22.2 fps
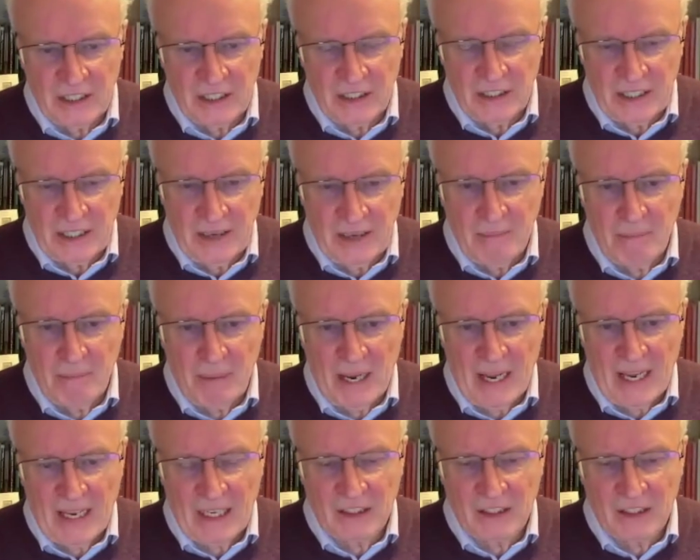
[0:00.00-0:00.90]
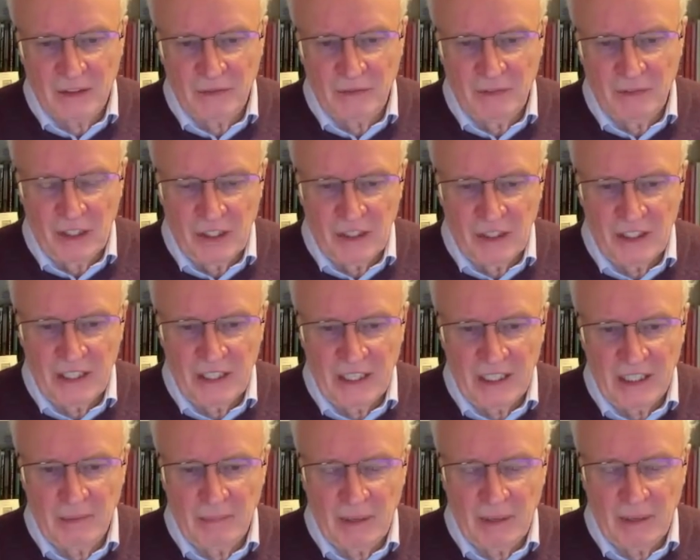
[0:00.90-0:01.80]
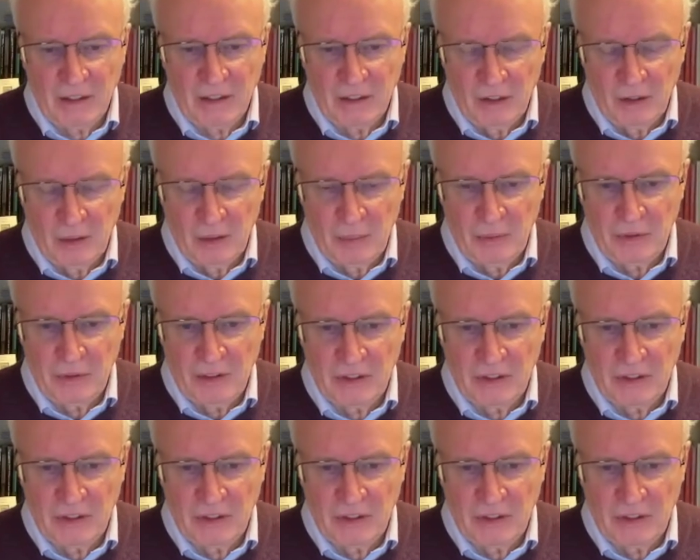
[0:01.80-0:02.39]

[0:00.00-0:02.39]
the impact of learning about global